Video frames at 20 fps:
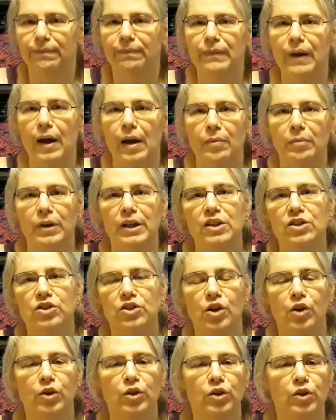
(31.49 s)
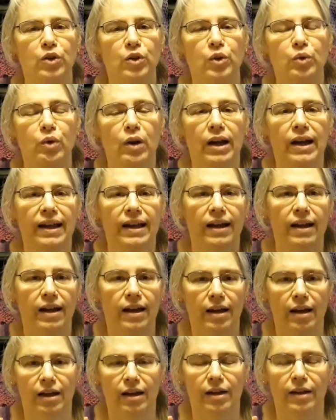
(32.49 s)
I'm going to show you
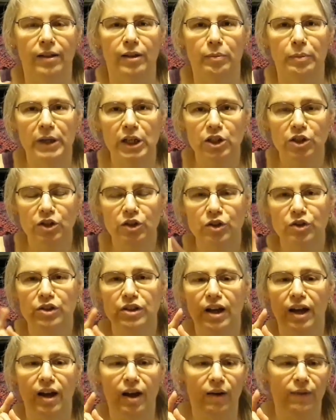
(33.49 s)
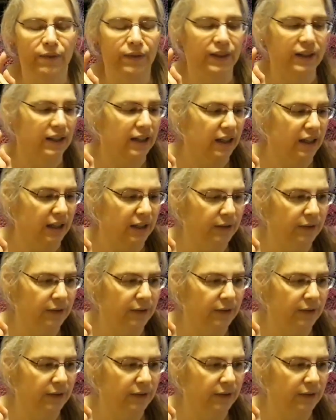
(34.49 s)
the pictures of the